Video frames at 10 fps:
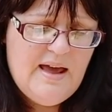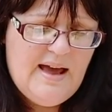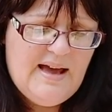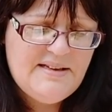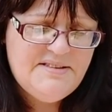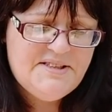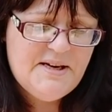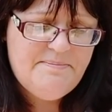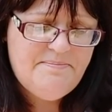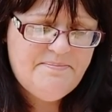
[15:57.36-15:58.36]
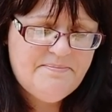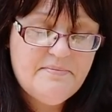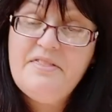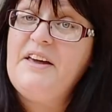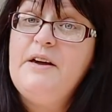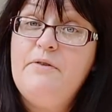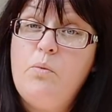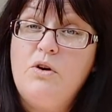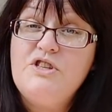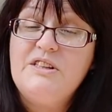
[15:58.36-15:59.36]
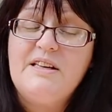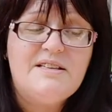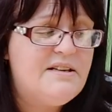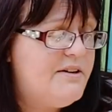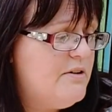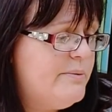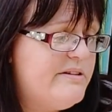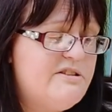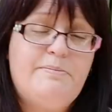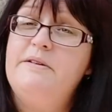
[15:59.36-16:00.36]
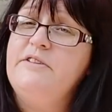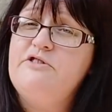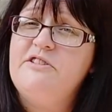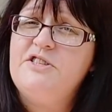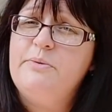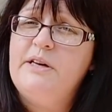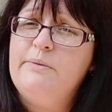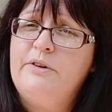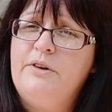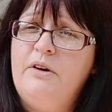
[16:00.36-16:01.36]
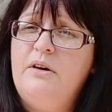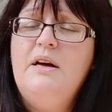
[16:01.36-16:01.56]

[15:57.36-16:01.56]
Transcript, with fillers: And thank you for watching this. I don't know whether it's been of interest to anyone or not,